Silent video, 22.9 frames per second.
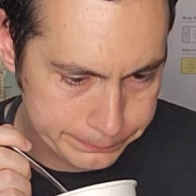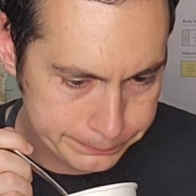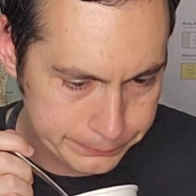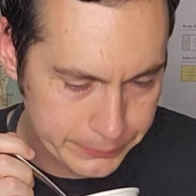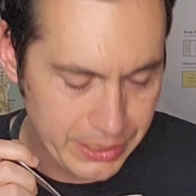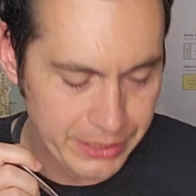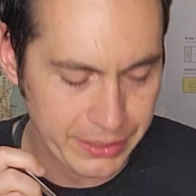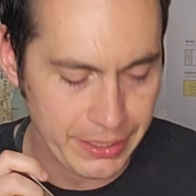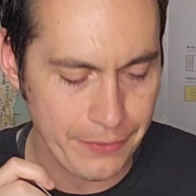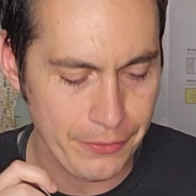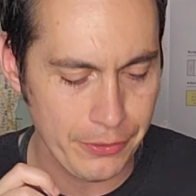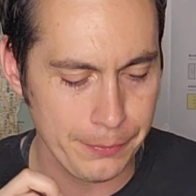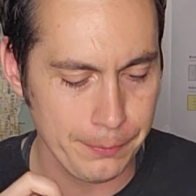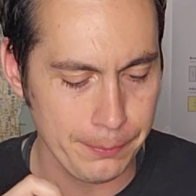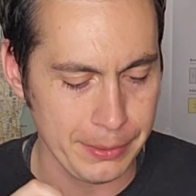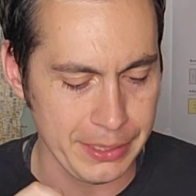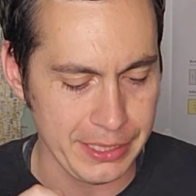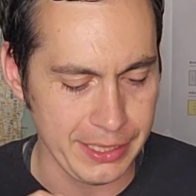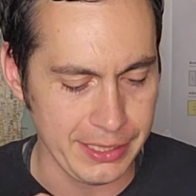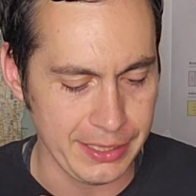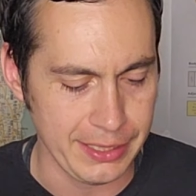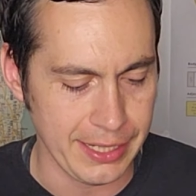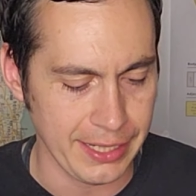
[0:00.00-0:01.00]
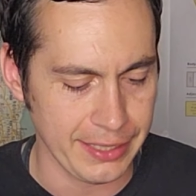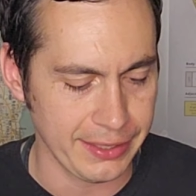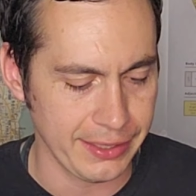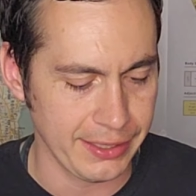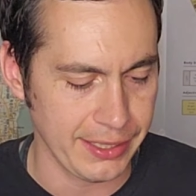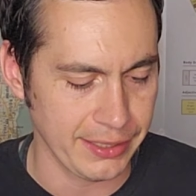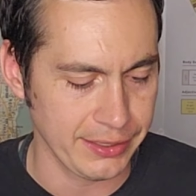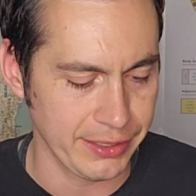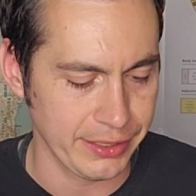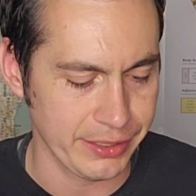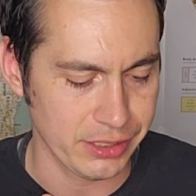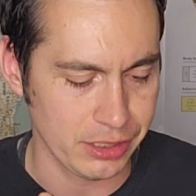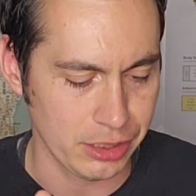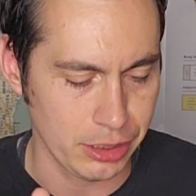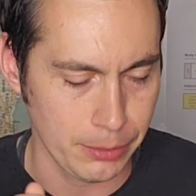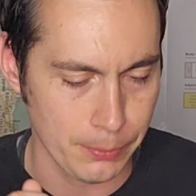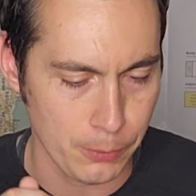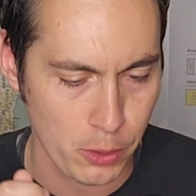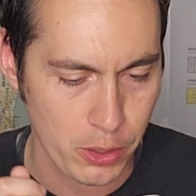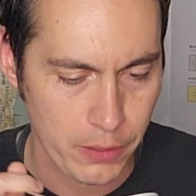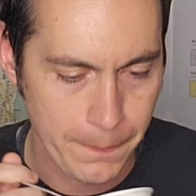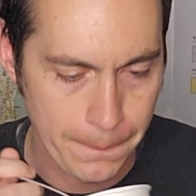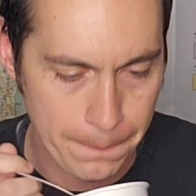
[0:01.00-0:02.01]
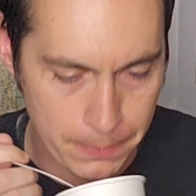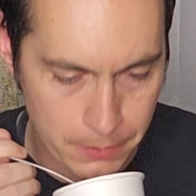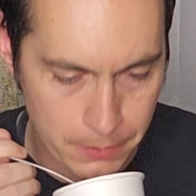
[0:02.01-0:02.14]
11B, I think I like a little more.